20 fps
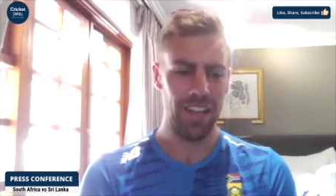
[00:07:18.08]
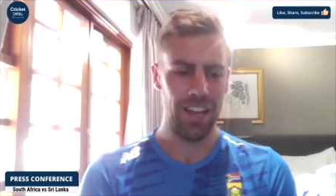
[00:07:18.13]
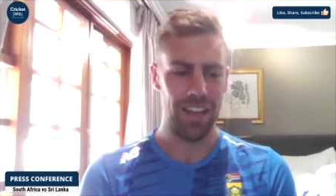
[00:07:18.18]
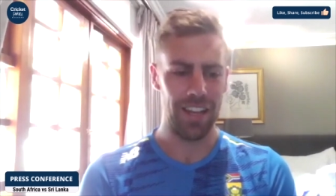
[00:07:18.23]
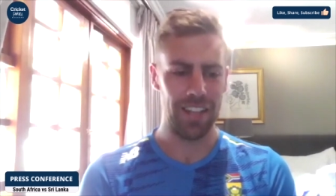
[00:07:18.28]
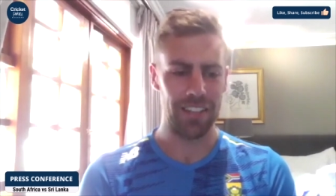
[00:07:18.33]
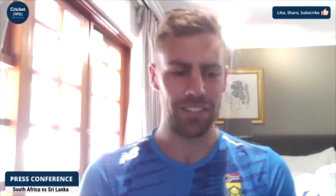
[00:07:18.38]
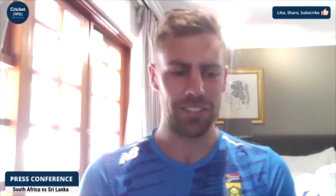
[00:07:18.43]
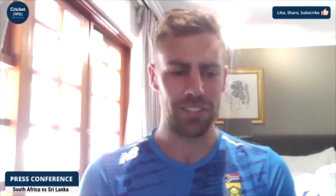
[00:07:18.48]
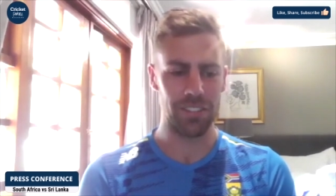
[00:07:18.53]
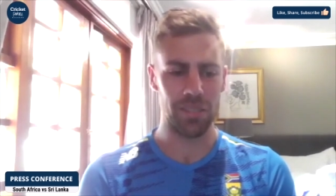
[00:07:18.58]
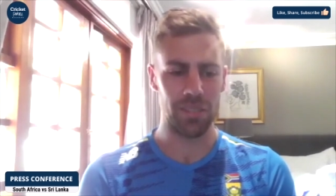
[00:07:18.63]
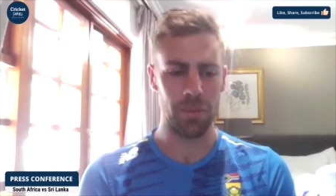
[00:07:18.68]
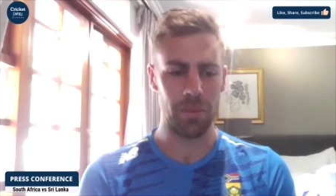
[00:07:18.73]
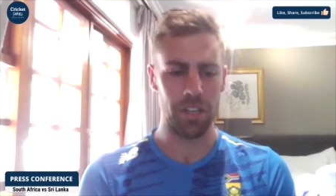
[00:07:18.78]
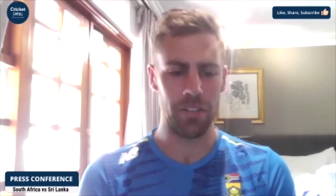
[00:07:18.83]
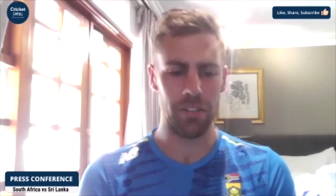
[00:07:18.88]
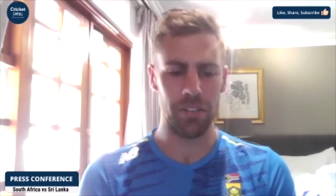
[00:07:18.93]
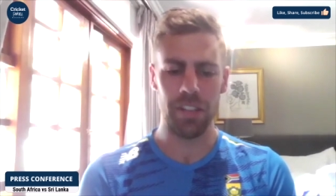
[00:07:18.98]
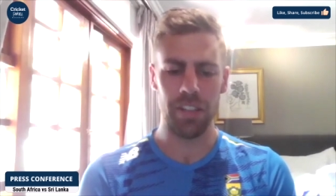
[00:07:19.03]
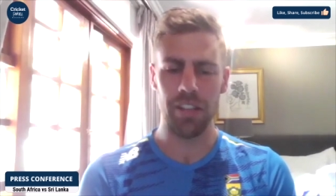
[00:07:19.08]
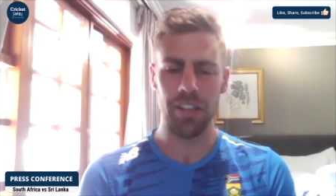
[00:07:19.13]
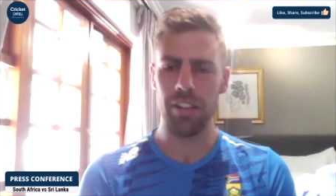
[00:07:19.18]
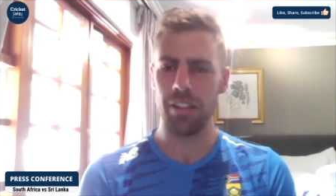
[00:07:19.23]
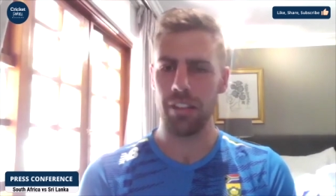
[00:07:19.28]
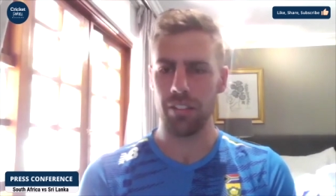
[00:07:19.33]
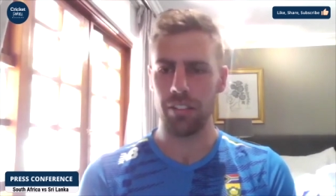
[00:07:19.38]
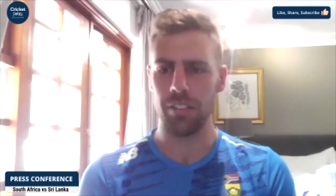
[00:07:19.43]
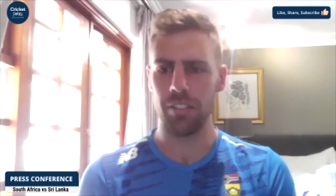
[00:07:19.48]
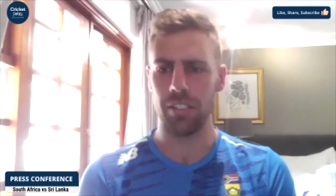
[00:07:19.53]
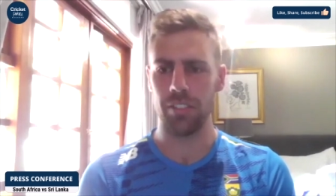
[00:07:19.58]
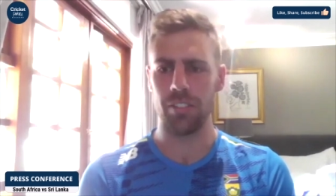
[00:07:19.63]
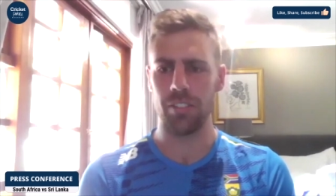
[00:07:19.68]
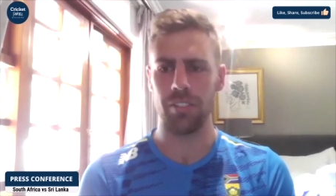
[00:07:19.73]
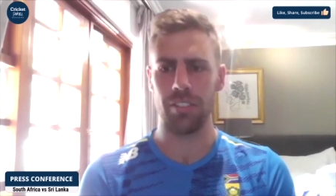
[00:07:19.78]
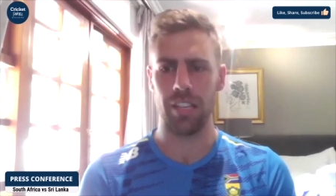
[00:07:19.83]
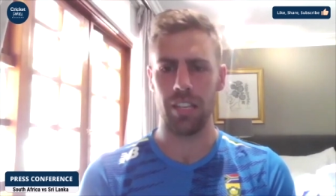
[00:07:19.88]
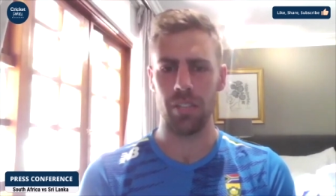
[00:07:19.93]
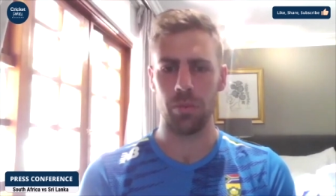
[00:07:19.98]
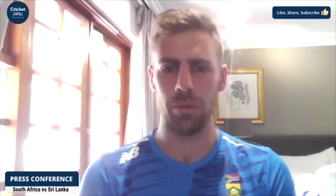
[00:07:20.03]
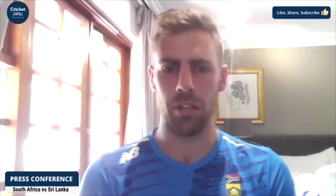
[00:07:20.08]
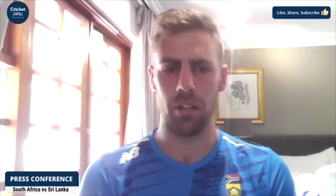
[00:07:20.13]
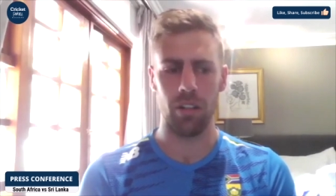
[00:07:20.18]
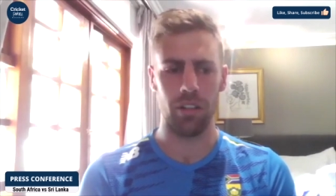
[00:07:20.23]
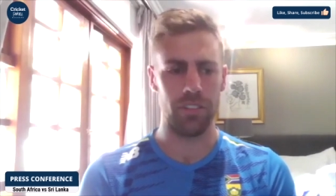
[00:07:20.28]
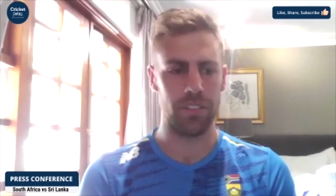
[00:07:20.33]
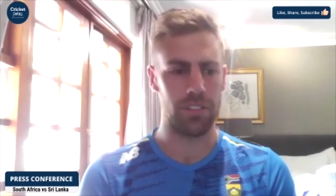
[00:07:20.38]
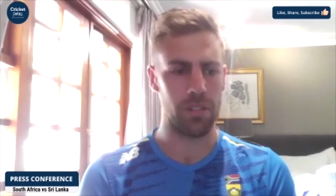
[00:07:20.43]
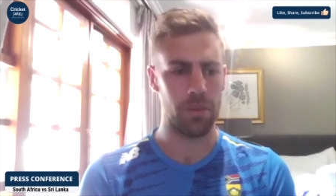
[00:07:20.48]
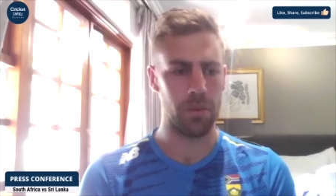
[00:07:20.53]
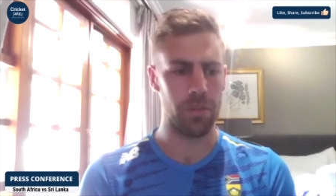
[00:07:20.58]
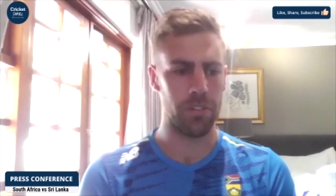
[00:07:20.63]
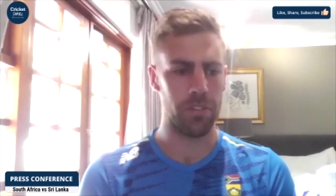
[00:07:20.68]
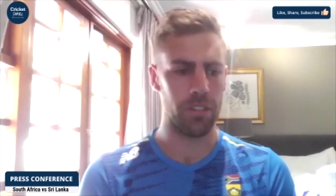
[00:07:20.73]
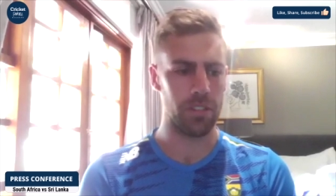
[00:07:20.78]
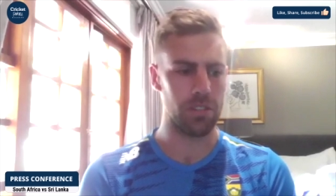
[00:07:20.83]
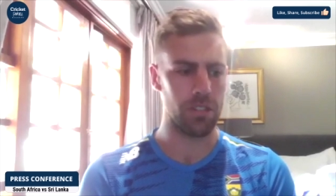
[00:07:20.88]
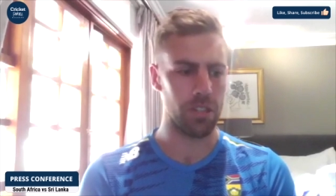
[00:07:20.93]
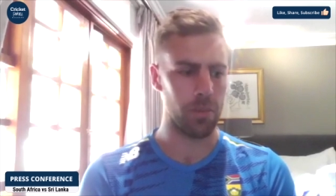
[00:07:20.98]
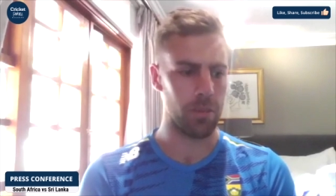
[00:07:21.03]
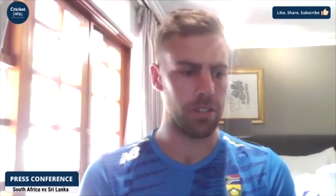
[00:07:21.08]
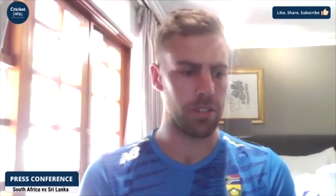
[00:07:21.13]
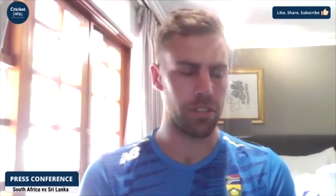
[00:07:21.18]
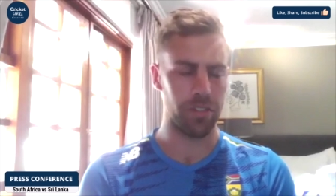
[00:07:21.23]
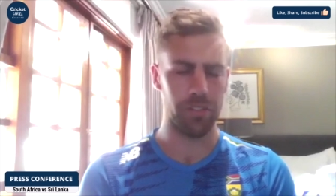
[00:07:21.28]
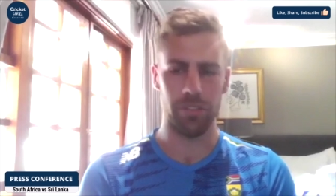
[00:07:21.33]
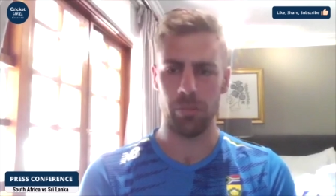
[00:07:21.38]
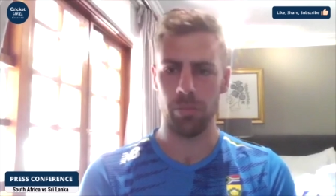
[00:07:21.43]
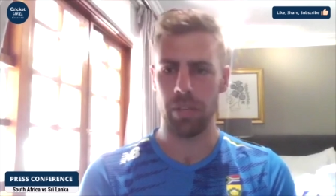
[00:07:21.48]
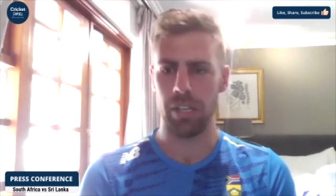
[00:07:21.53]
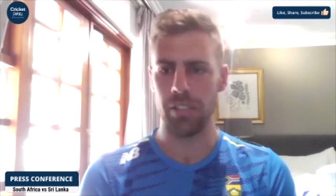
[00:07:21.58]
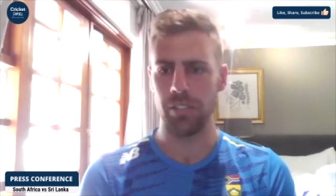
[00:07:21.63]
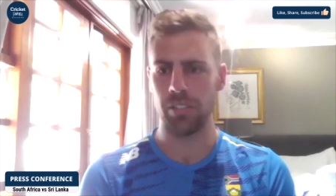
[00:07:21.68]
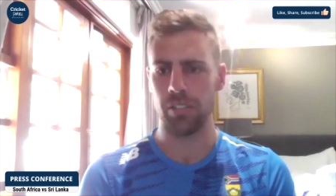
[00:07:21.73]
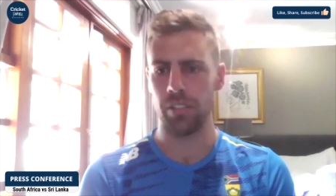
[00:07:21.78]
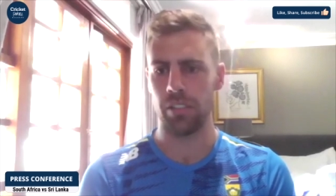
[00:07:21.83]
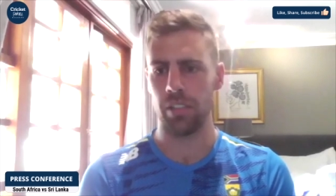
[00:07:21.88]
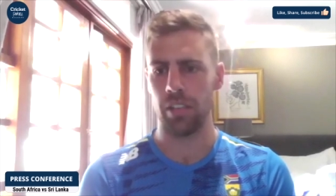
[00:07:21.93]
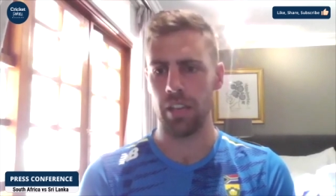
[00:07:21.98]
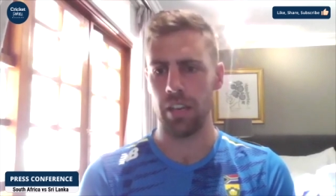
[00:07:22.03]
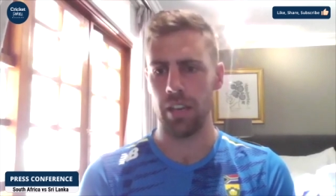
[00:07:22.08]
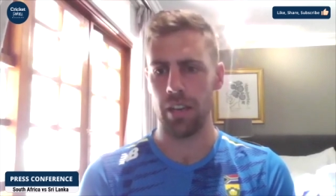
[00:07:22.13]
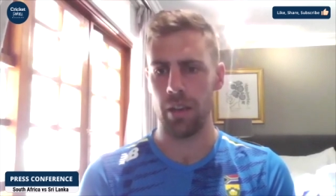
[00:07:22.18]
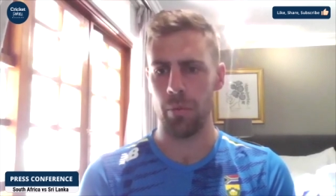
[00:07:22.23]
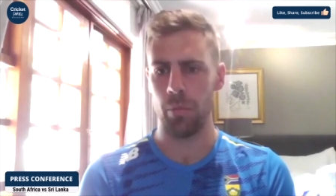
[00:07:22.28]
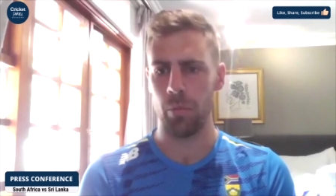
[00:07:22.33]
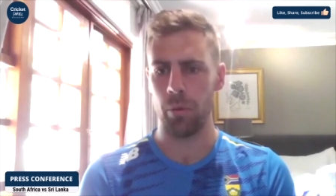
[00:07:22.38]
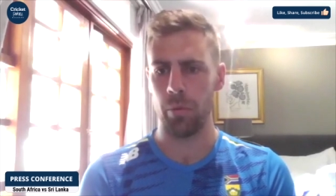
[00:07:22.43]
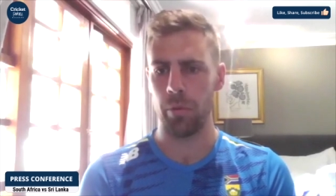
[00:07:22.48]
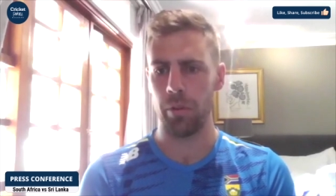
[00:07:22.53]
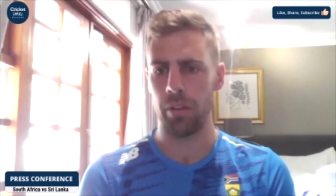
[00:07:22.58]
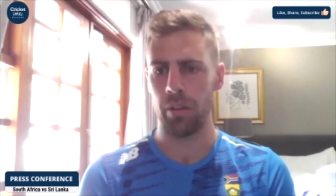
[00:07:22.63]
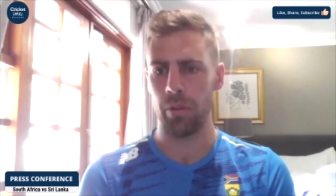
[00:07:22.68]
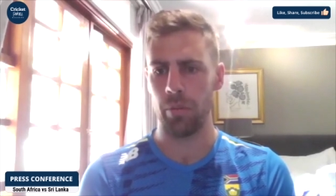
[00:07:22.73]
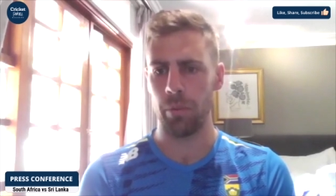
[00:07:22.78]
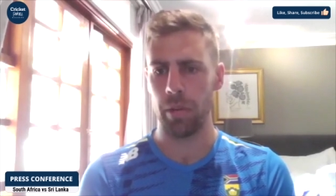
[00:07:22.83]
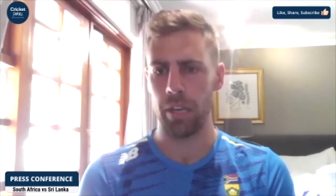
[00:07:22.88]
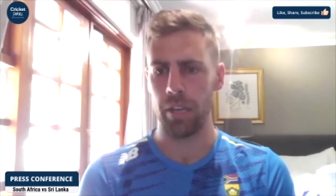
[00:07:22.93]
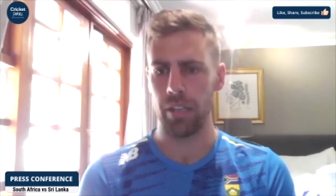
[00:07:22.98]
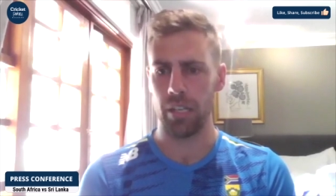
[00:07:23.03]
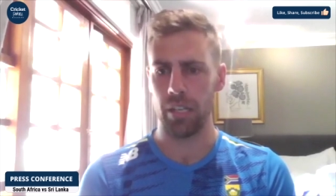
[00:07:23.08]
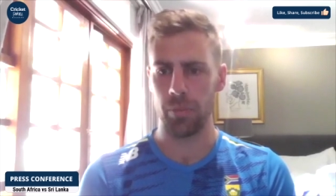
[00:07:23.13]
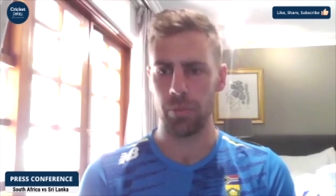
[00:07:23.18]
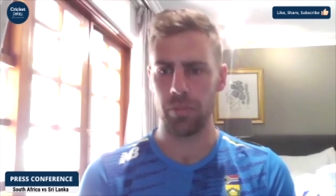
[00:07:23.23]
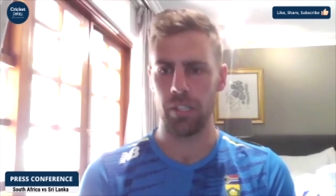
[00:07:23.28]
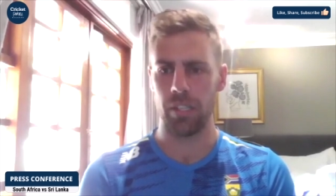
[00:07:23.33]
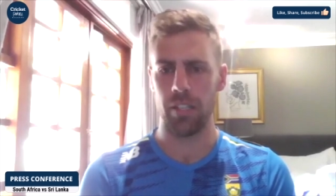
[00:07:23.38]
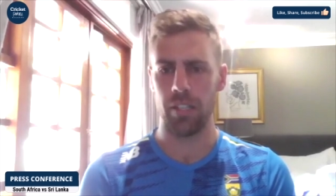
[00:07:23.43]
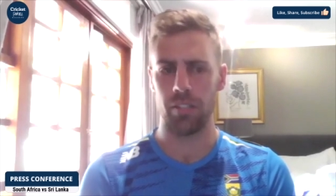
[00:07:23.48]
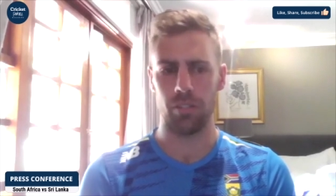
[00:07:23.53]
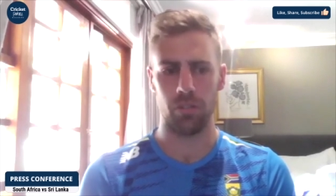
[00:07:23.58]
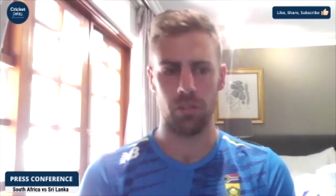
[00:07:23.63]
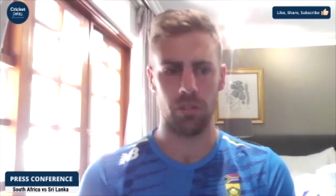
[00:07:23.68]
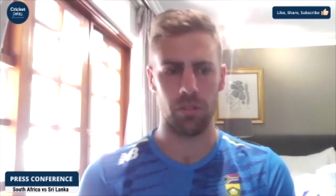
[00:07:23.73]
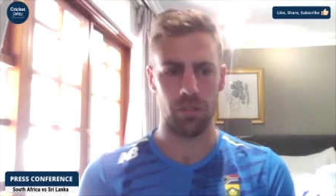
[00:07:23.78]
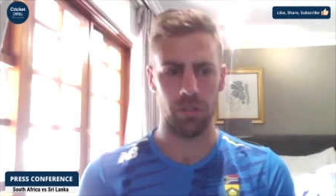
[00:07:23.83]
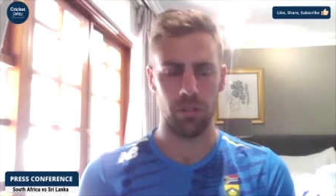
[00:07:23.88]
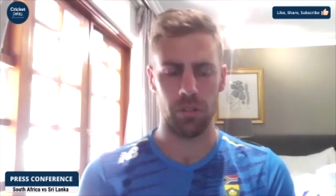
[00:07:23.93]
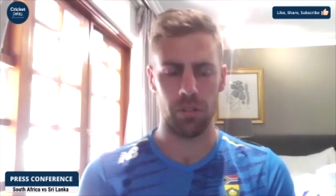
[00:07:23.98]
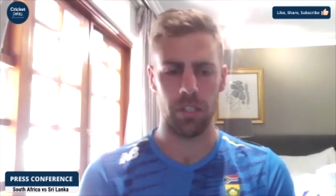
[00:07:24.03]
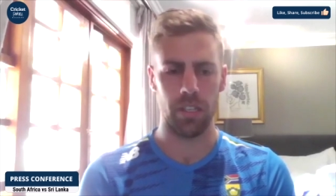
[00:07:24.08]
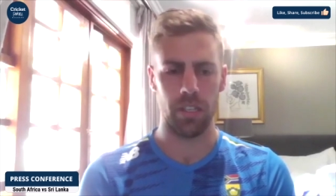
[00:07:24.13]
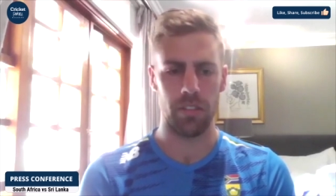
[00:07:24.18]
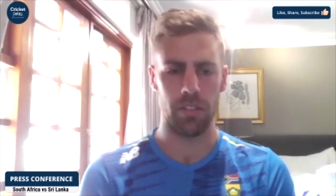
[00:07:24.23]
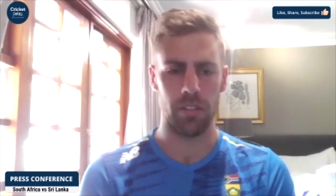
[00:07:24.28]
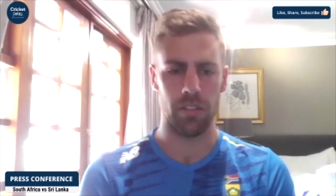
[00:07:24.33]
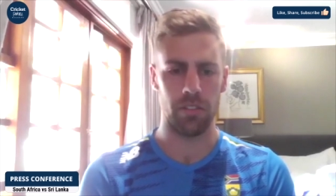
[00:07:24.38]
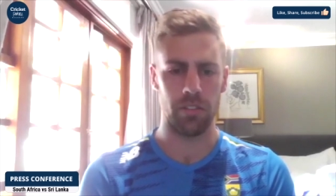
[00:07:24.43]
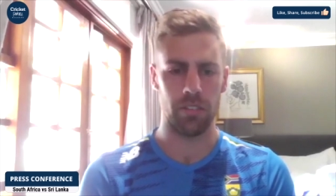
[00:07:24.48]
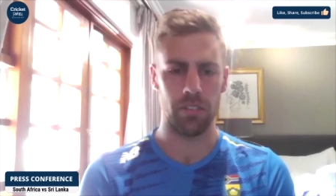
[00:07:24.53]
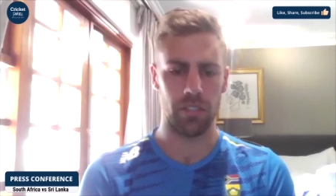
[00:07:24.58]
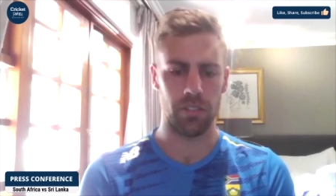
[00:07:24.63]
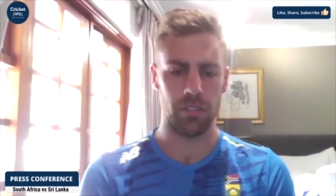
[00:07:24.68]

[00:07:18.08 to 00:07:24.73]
it's just about reading the conditions as well. Obviously, we've got so much information when we go back upstairs or yet at the hotel.